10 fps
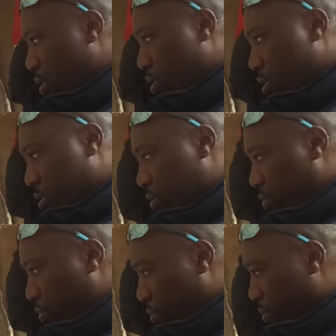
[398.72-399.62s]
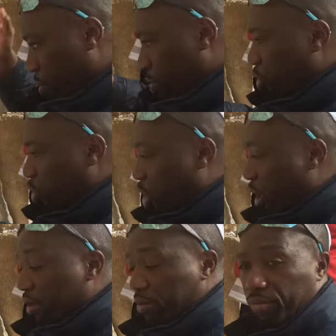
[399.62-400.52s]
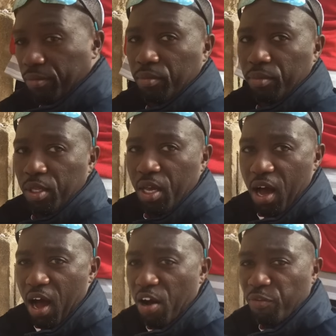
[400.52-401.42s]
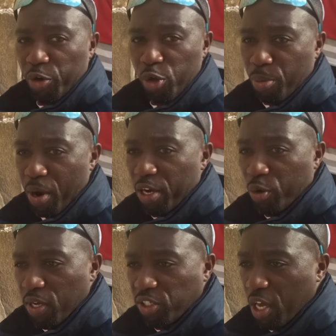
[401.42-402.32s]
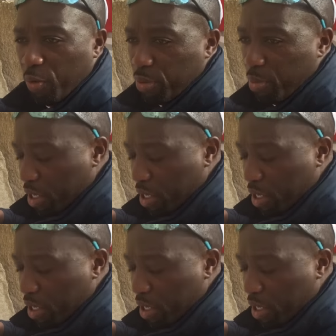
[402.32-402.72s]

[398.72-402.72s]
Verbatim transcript: to put your prayer request in this land. God will hear your prayer.